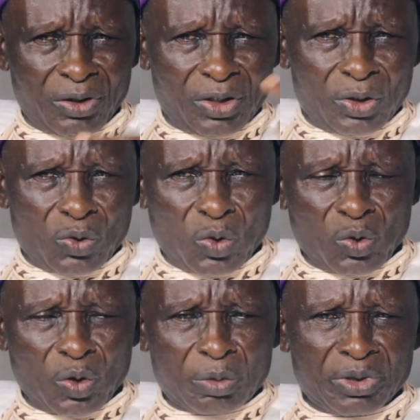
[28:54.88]
The whole
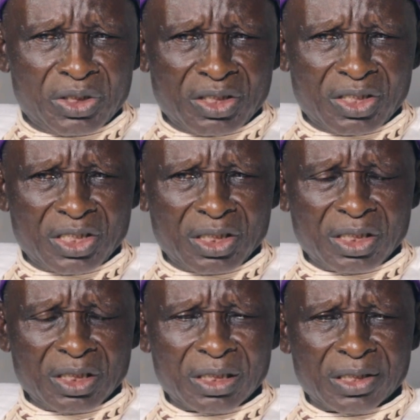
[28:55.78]

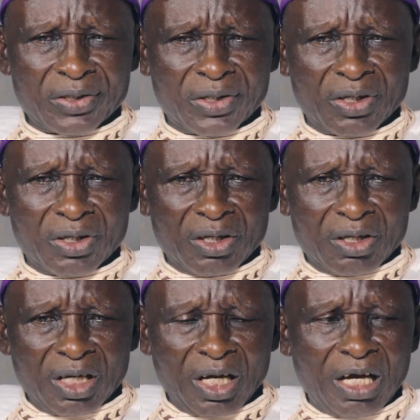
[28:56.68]
community
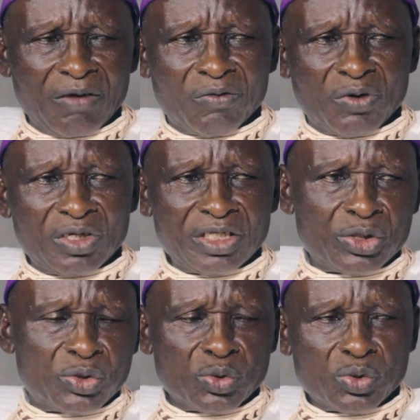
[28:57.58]
have only
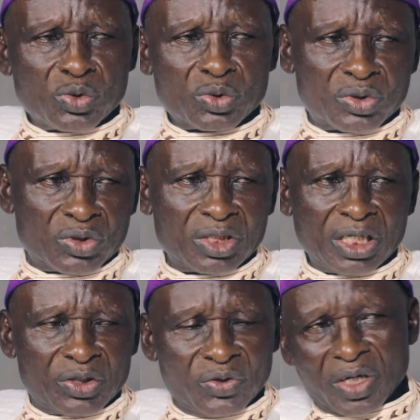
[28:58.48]
2 routes
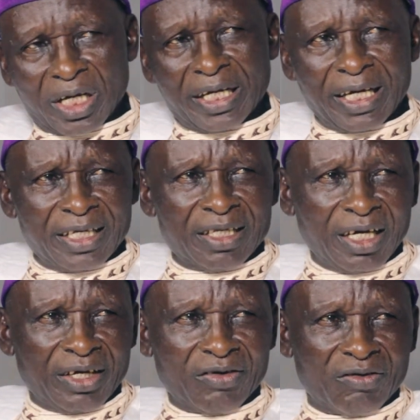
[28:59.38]
that you can
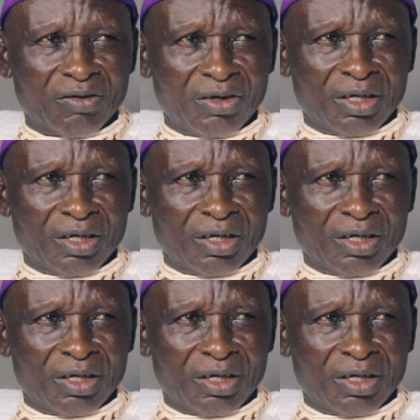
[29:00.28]
enter it